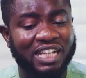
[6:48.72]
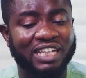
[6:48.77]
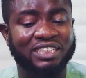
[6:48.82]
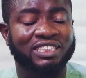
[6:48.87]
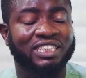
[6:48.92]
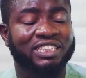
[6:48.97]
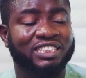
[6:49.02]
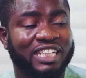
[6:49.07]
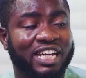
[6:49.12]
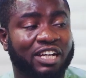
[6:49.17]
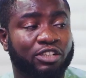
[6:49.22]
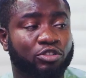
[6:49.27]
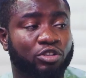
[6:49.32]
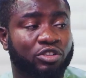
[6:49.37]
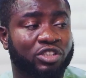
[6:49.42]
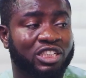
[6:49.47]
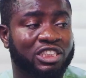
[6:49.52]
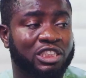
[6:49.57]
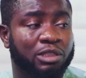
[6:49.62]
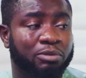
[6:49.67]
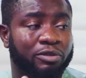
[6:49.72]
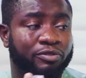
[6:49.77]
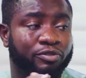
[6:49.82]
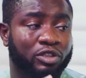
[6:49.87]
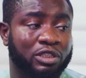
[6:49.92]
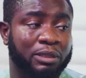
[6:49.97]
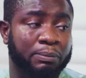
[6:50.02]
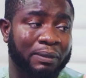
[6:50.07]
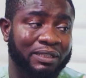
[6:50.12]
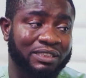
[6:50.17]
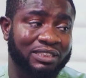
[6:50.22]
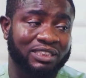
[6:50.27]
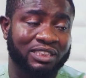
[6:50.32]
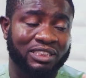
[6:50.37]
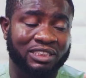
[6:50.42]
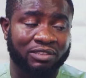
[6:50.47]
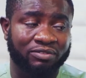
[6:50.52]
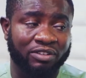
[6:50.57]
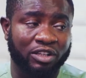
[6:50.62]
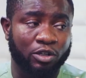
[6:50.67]
has a child already before the person
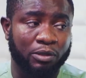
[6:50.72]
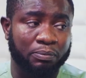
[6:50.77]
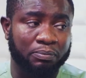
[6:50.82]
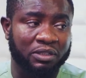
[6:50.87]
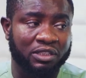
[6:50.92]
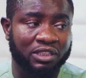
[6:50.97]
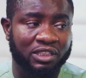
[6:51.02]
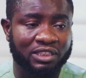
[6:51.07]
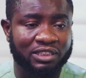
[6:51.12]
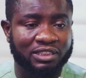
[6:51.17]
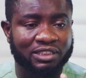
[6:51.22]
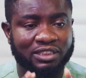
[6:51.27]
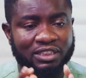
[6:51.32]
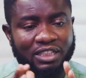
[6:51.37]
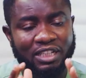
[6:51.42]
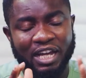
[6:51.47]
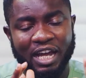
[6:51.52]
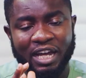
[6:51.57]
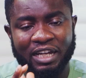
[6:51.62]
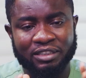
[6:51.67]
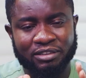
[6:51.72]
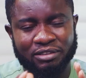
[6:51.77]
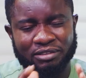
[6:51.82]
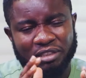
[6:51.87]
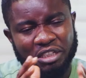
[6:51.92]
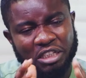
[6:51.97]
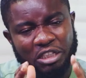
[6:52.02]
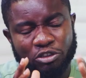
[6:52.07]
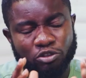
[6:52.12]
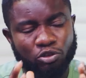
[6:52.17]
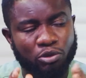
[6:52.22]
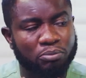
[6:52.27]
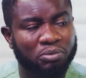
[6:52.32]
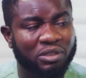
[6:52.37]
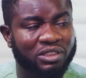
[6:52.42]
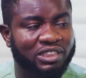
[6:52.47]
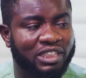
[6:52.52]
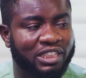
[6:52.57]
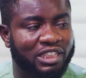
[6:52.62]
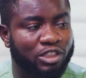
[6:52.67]
is developing it. And so
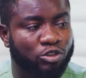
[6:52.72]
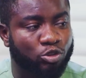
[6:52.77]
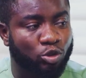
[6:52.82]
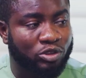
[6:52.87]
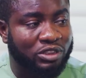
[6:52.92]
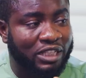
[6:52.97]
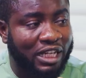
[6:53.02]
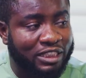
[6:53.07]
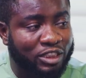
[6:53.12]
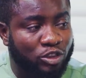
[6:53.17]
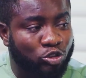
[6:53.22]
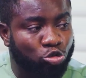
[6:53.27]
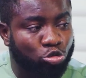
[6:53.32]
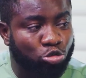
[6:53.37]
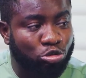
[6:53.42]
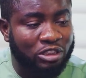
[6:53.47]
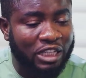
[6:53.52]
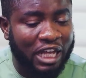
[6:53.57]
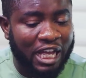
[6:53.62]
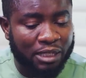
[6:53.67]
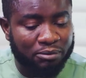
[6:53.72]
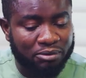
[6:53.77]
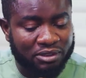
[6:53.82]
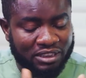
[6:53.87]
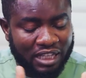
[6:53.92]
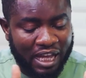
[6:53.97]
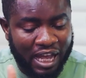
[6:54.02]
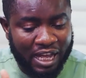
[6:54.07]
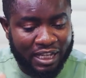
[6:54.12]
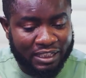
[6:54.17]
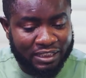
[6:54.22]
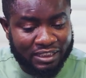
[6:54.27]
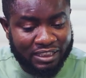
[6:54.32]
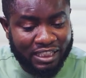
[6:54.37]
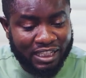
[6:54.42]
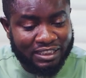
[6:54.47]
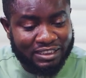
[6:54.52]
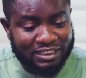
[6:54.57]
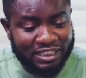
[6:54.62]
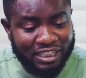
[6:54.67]
basically those are the two types, and it
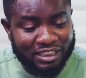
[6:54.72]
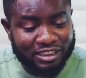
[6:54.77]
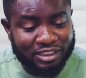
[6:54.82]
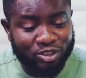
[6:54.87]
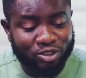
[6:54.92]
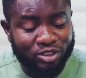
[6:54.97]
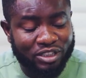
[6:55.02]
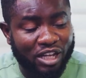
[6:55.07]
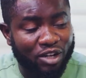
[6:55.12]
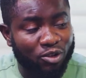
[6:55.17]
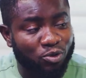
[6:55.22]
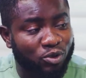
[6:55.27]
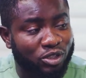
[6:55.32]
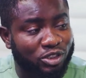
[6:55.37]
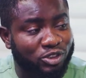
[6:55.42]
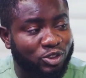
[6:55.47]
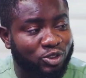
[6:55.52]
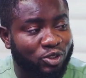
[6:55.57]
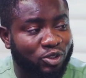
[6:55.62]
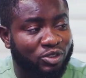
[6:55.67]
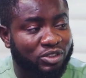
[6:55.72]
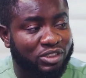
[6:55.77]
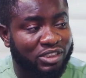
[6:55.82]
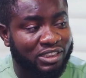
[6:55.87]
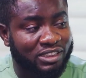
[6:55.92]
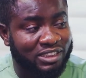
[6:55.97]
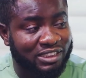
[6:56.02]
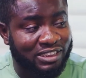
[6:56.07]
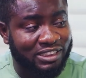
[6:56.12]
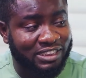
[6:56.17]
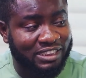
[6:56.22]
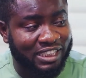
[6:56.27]
answers the other question. It is